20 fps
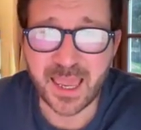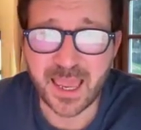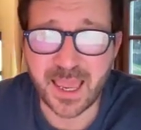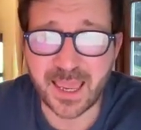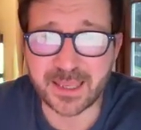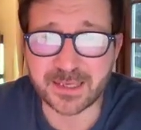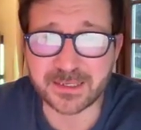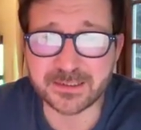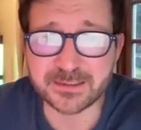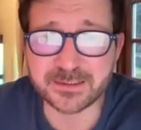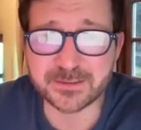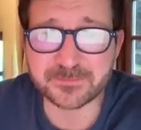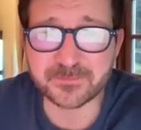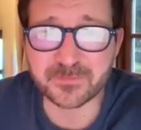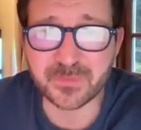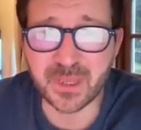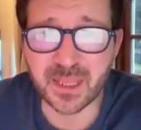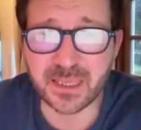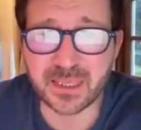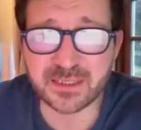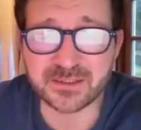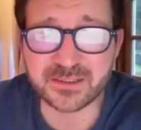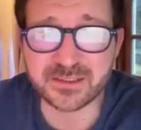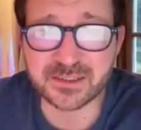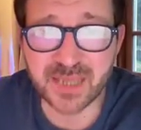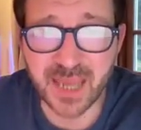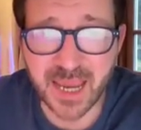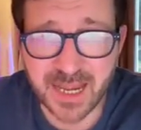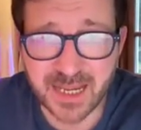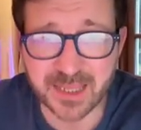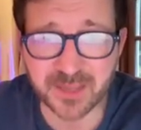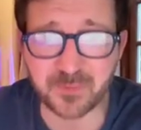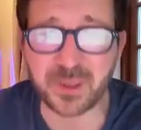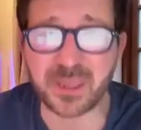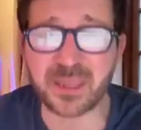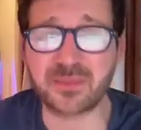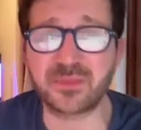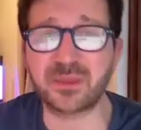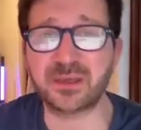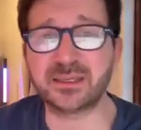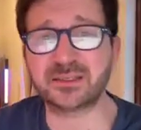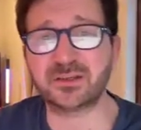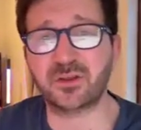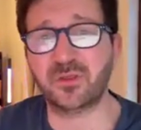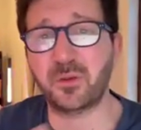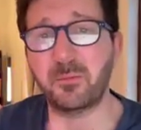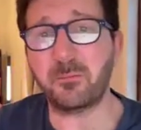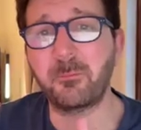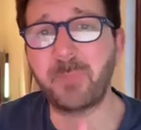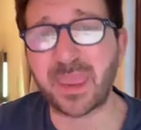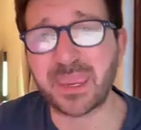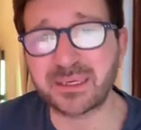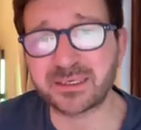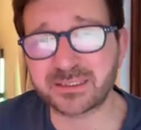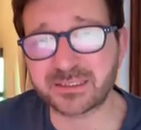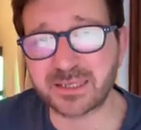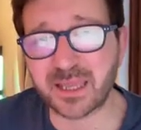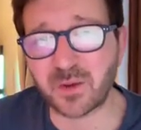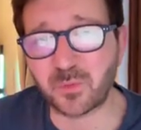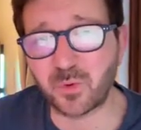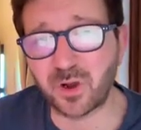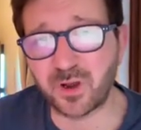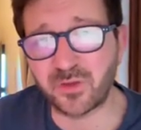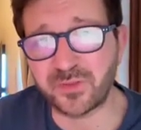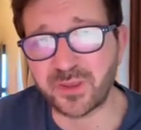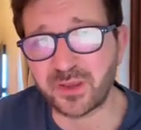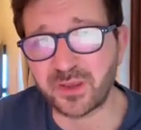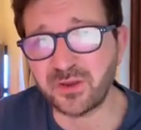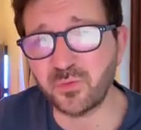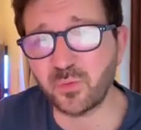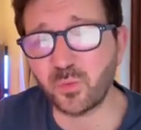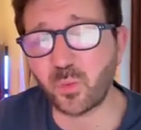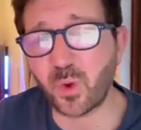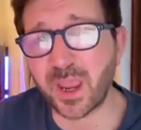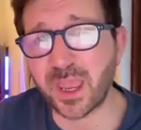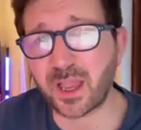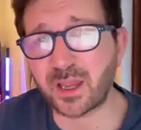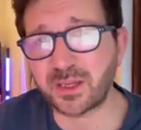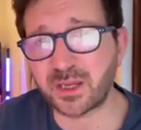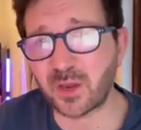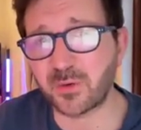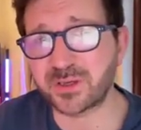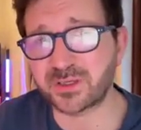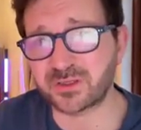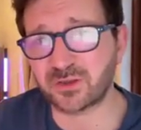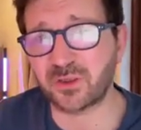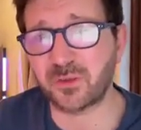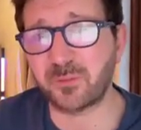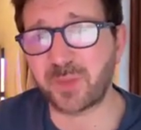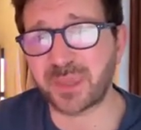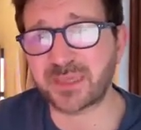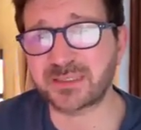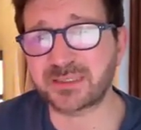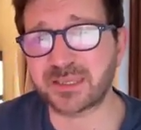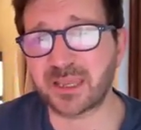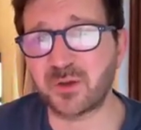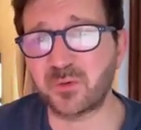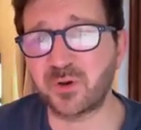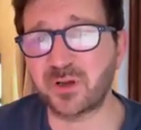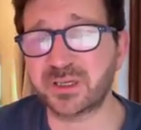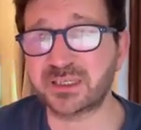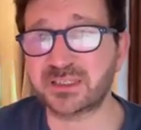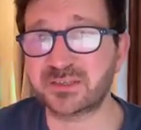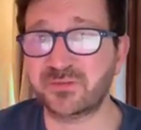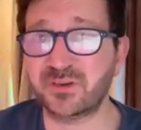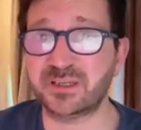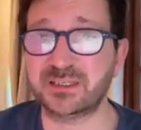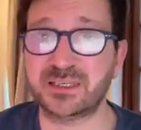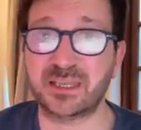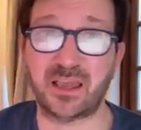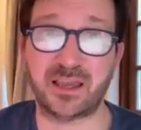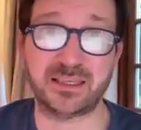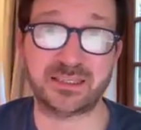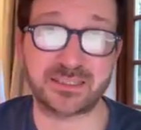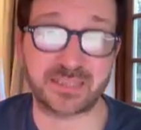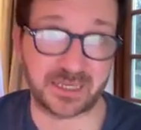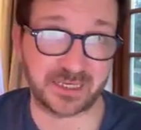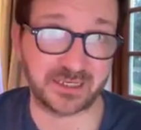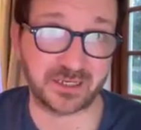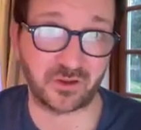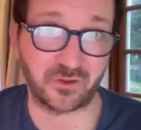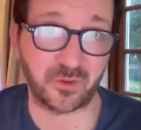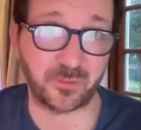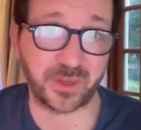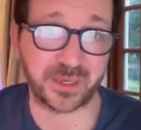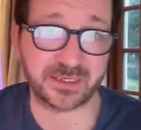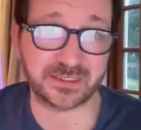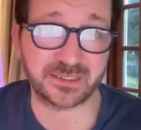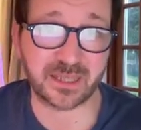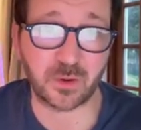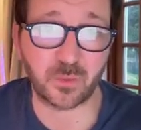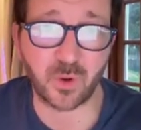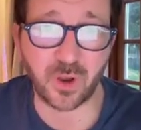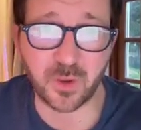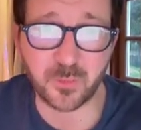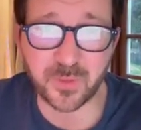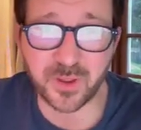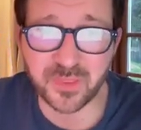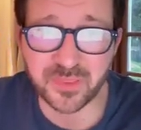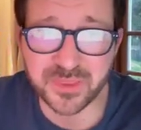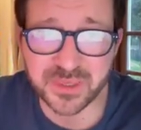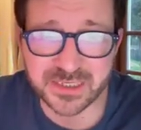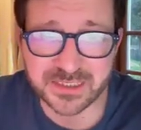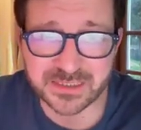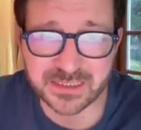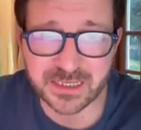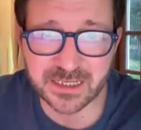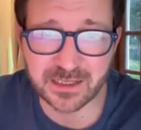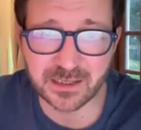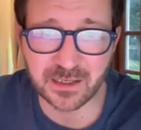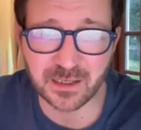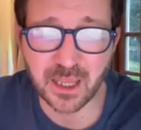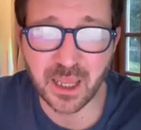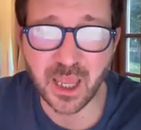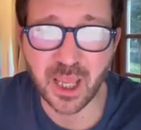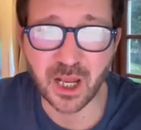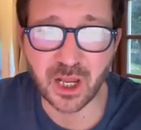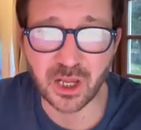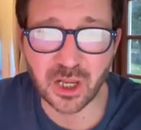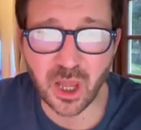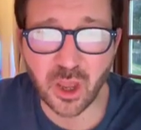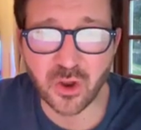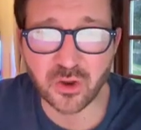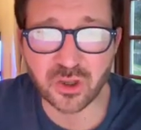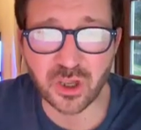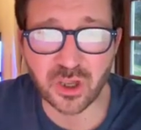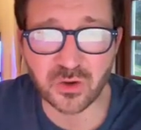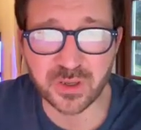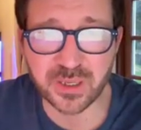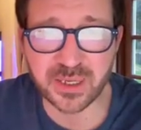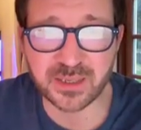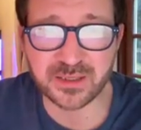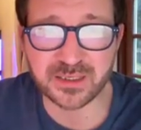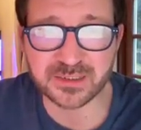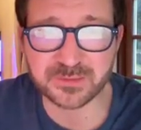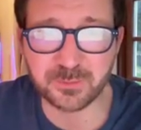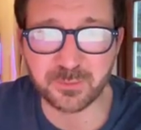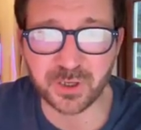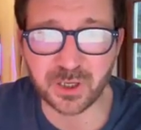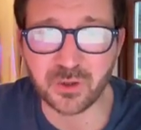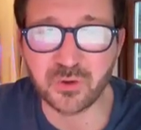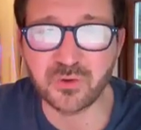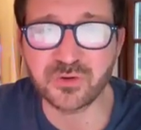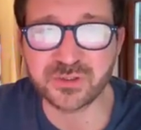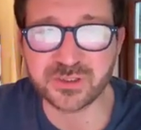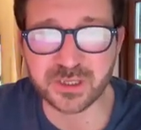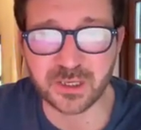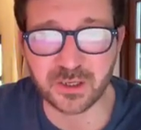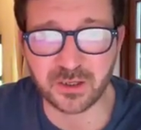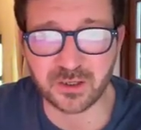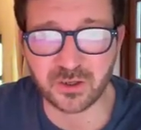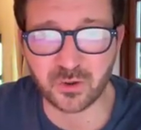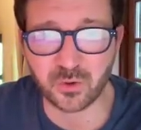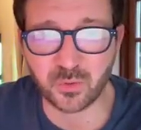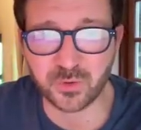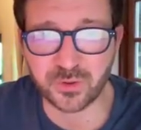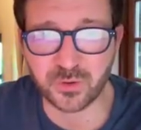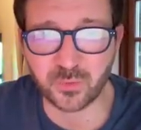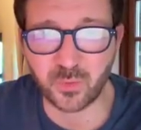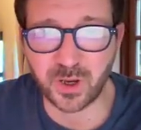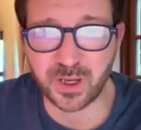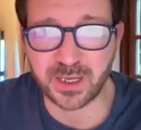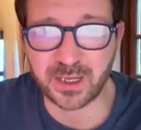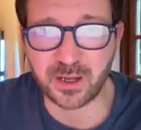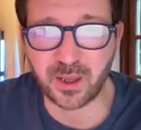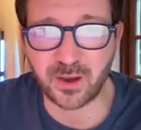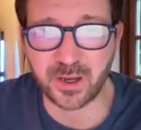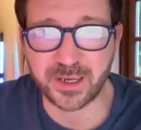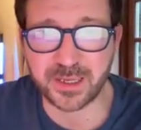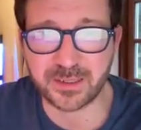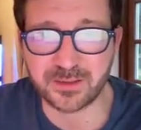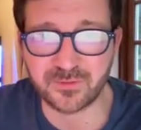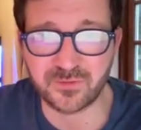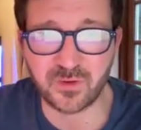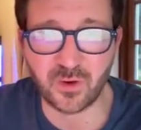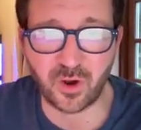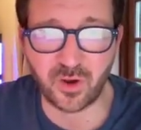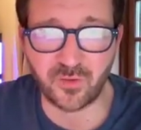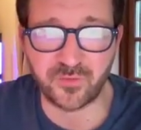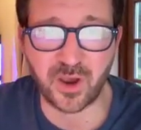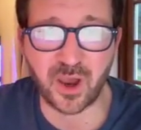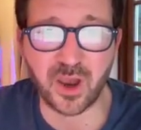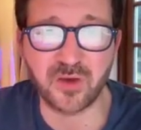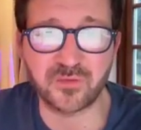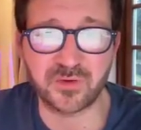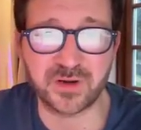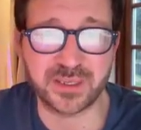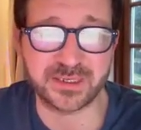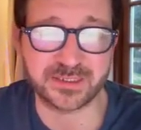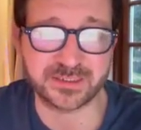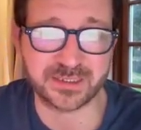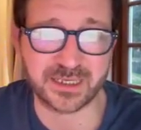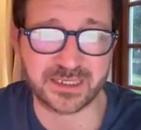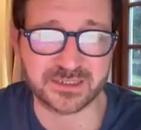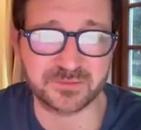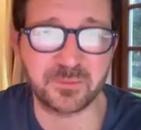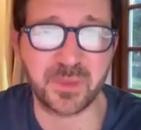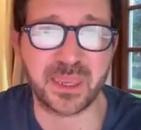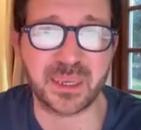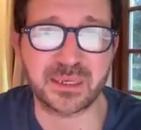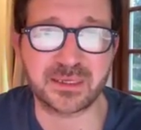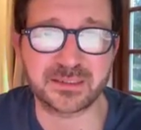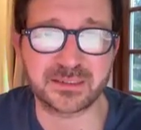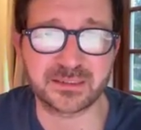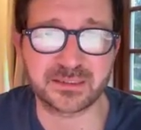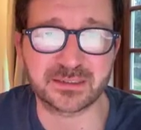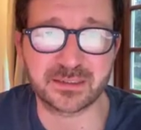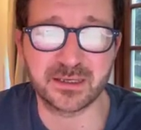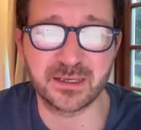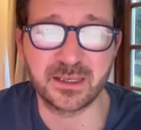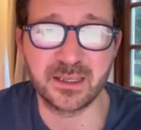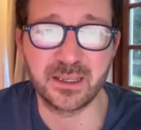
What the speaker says: And it's telling me that it's on the base network. The only way I know it's on the base network is firstly, I sent it on the base network, but this little logo here, this blue circle with the white line, if you hover over it, it says base.